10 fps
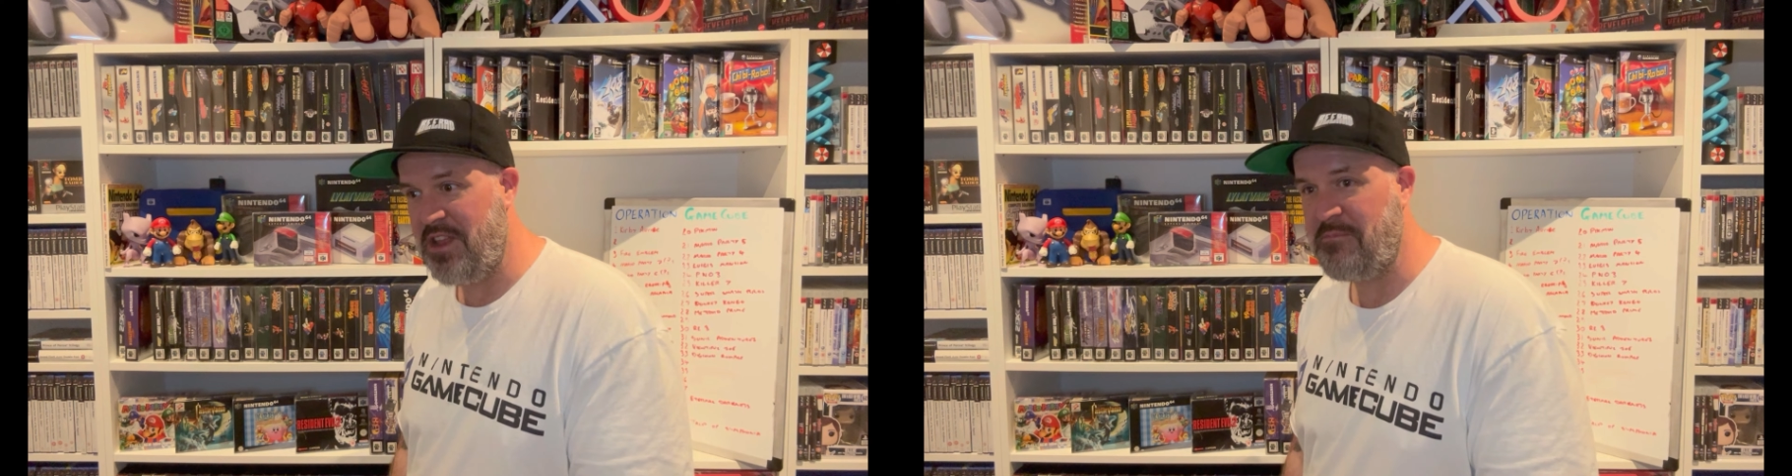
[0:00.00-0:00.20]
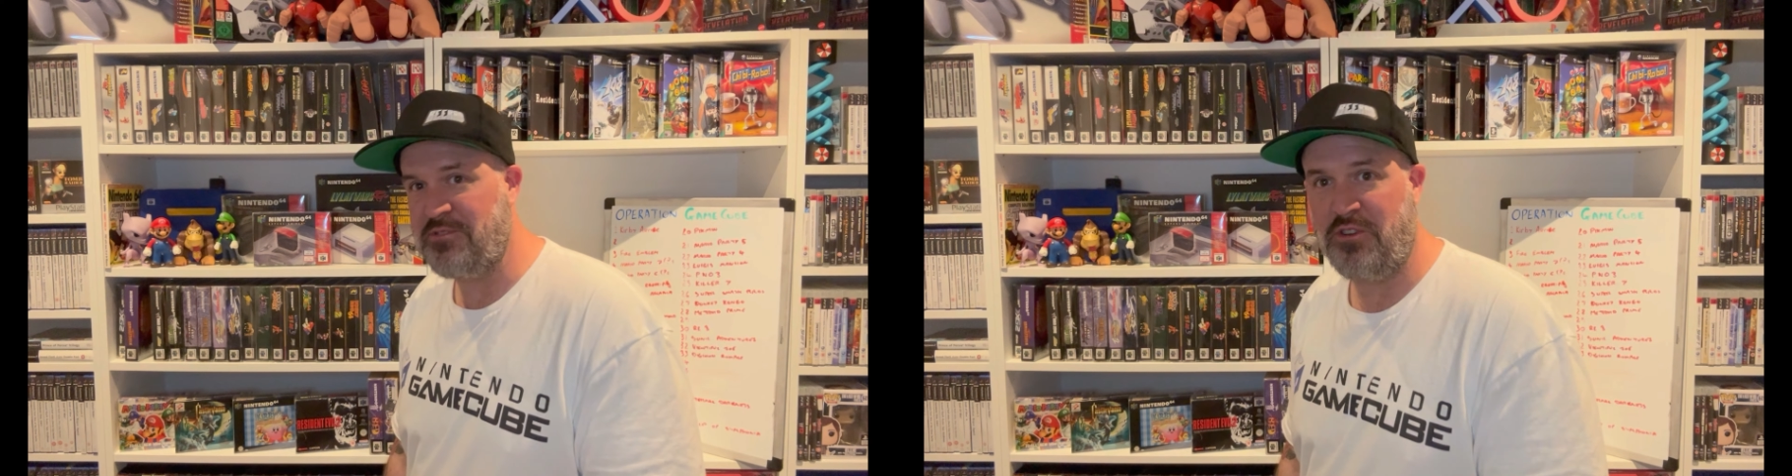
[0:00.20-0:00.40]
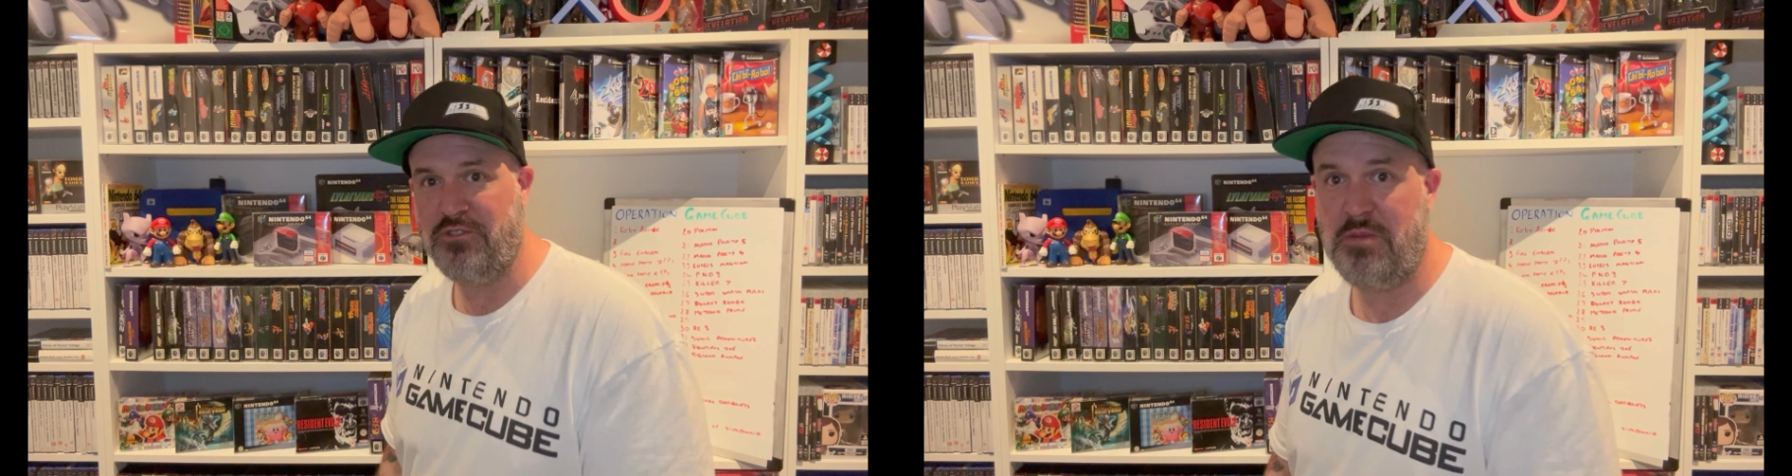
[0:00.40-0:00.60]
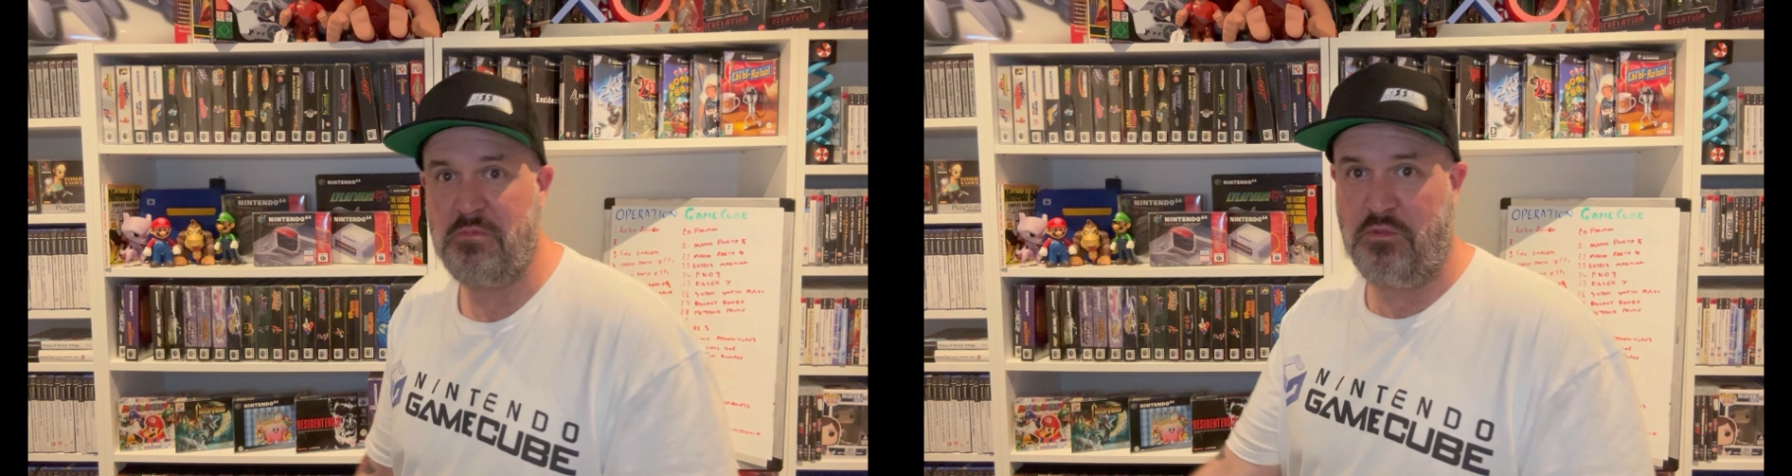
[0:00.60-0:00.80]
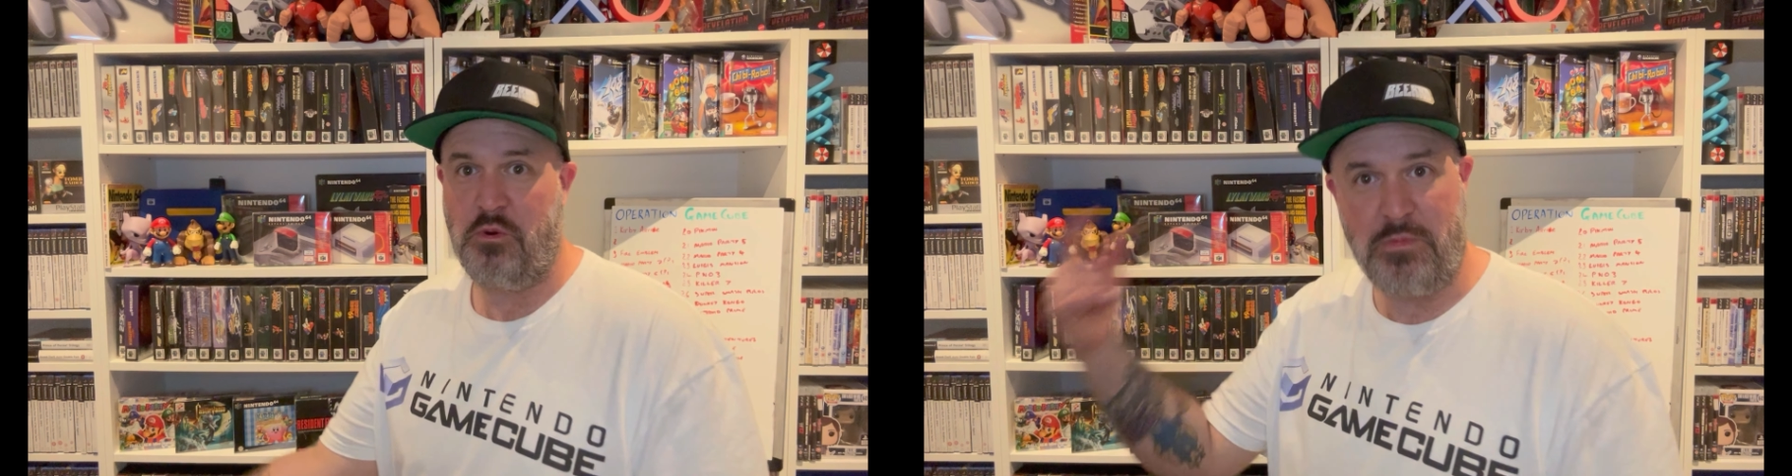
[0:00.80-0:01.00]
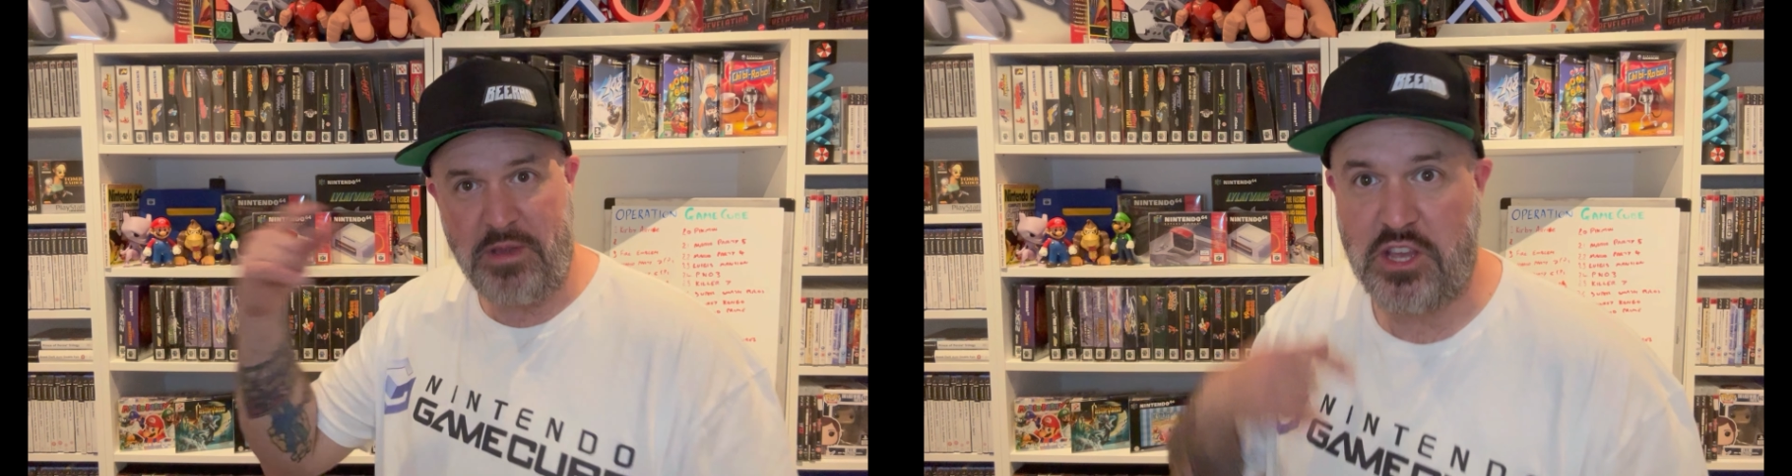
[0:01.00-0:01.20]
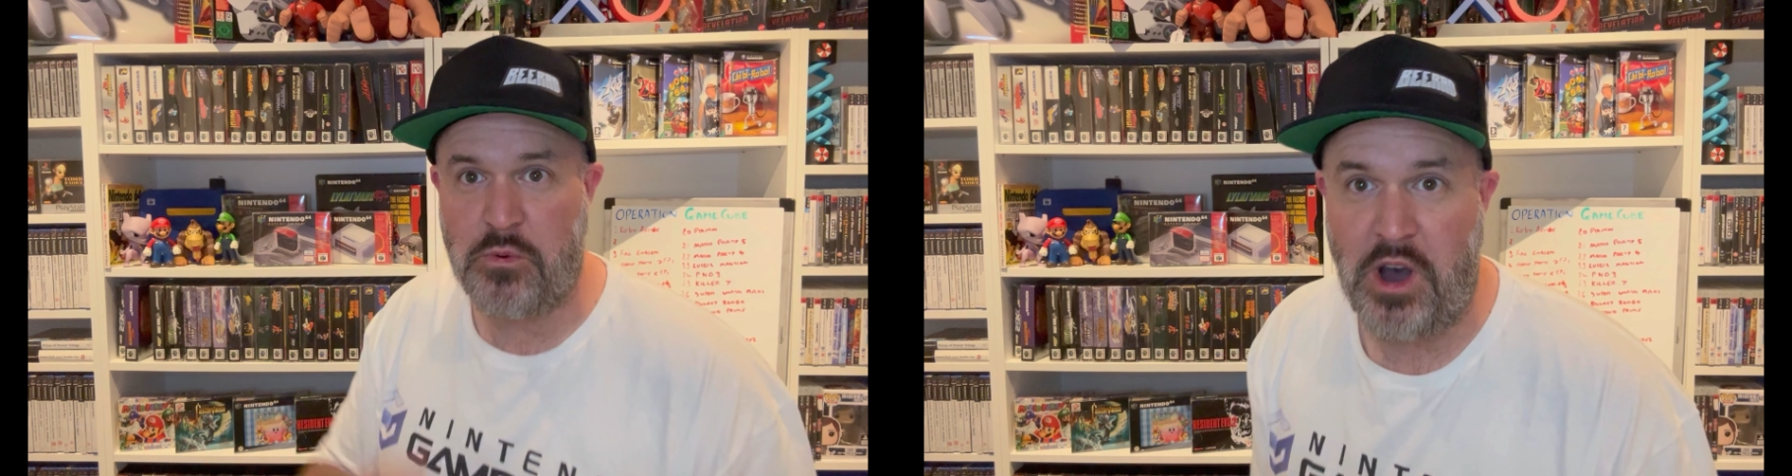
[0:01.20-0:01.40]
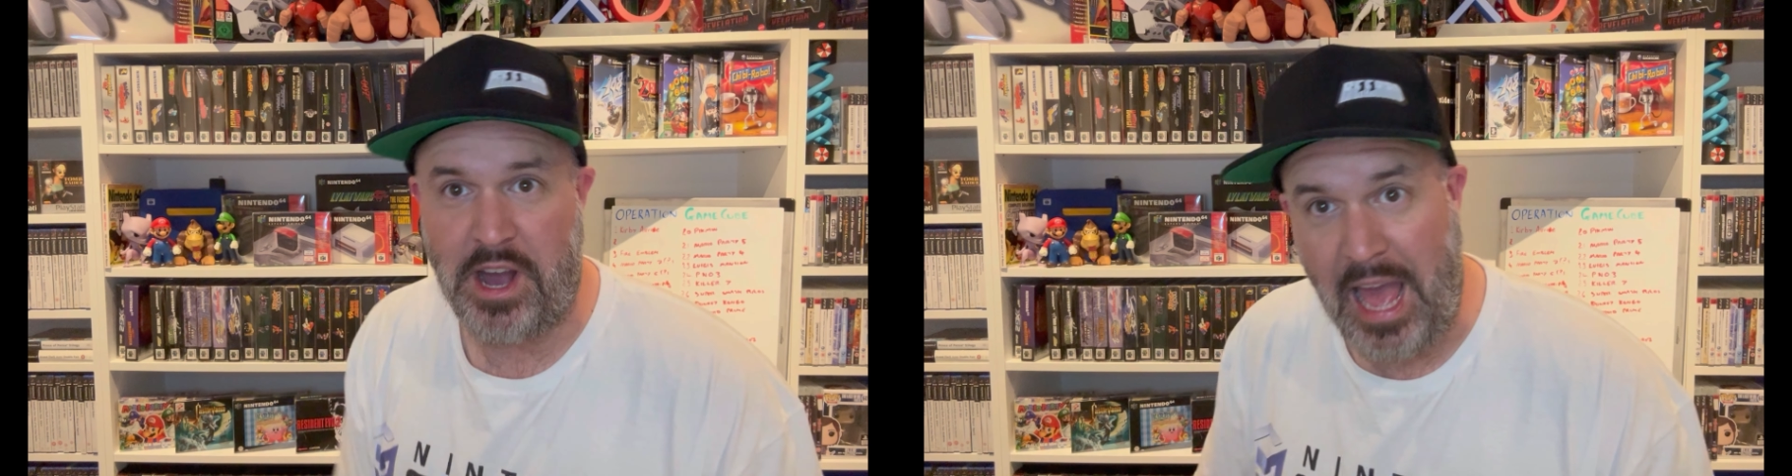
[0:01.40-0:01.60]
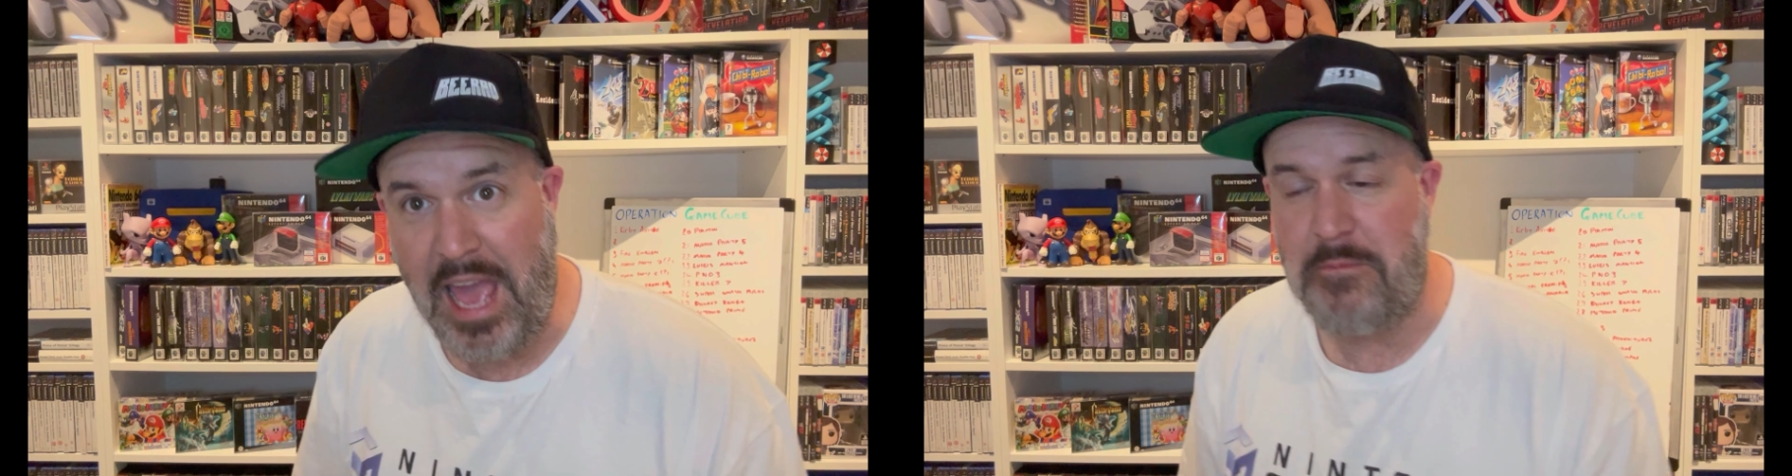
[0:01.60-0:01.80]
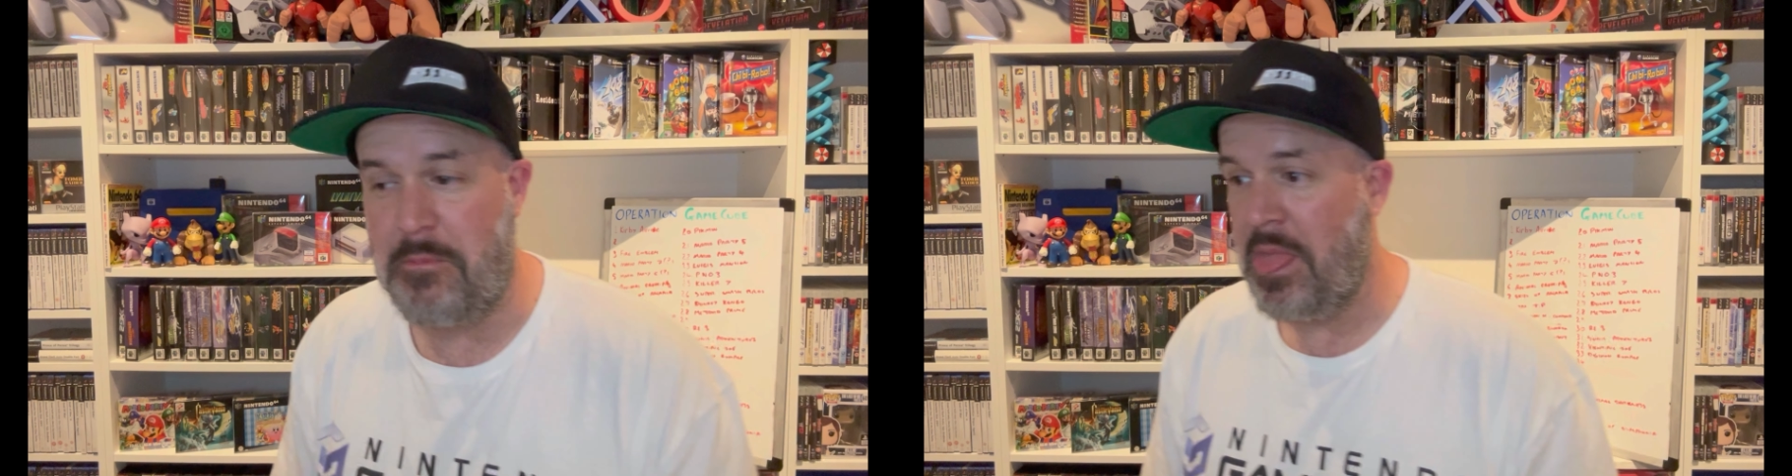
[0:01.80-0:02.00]
episodes in before we picked up one
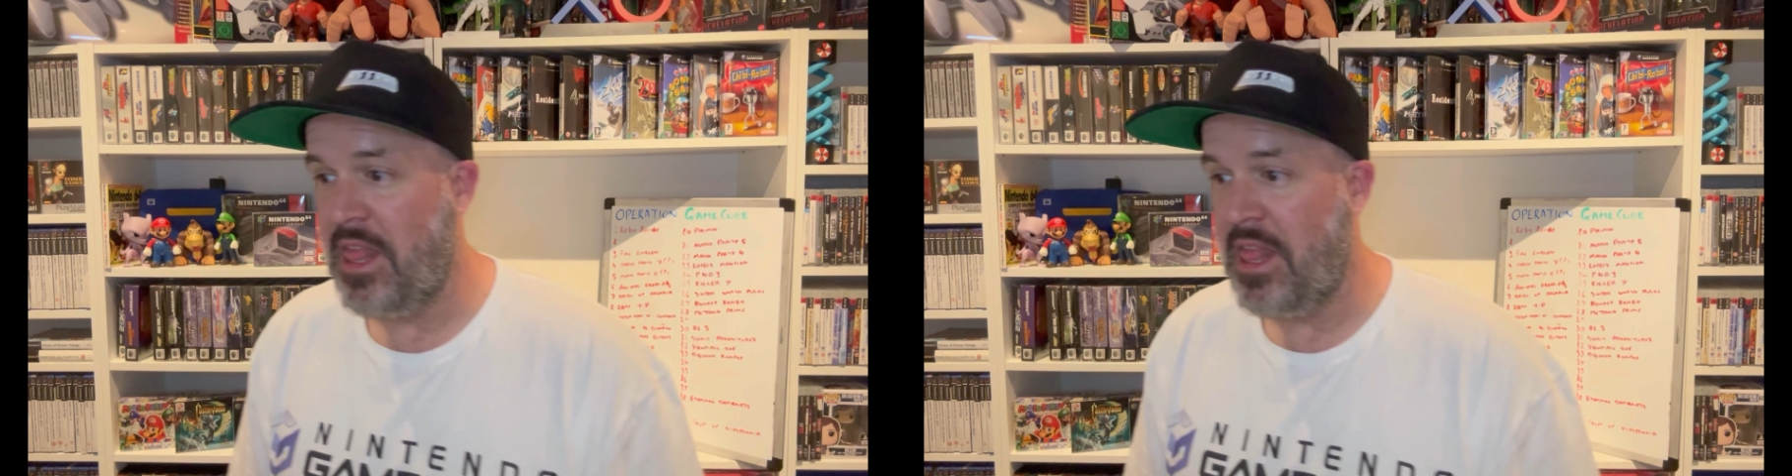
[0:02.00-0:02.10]
game.